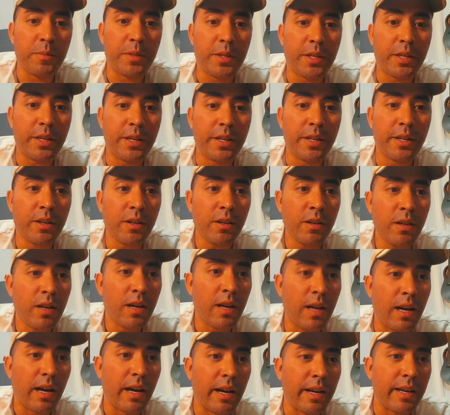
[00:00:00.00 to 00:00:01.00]
here,
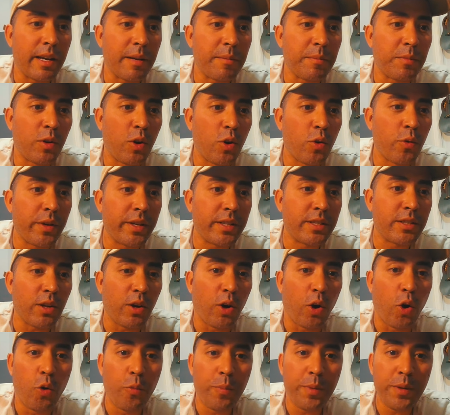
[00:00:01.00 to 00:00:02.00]
I am going to
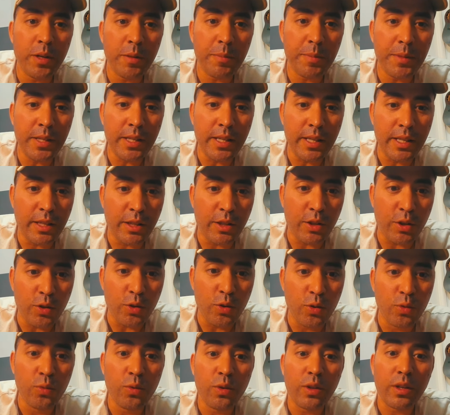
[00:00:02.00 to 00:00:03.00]
open up the
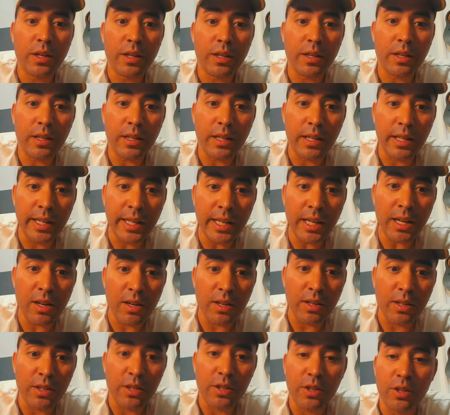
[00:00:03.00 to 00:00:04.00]
EQ, click
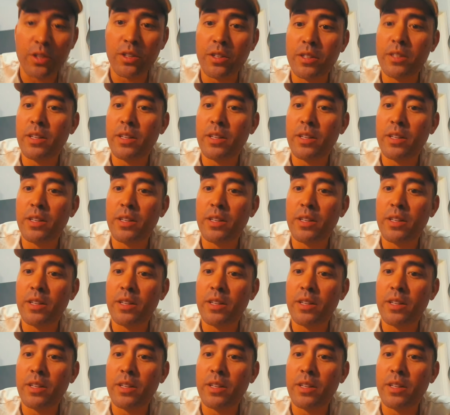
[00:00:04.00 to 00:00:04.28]
on Learn,